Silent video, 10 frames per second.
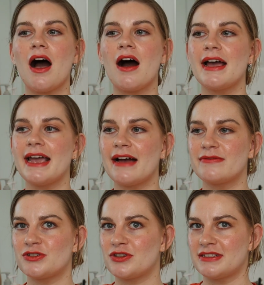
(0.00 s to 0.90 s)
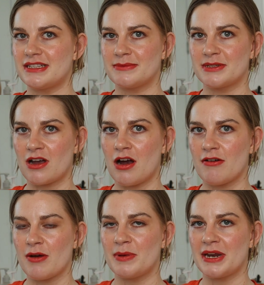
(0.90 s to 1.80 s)
I haven't tried this
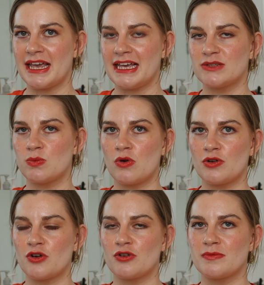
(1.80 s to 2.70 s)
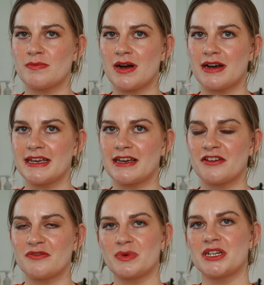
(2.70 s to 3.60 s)
mascara, but it is one on my
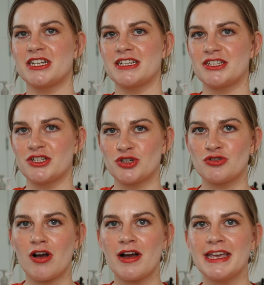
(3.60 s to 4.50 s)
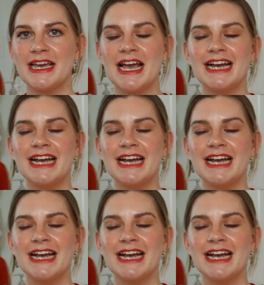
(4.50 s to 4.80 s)
kind of wish list to try.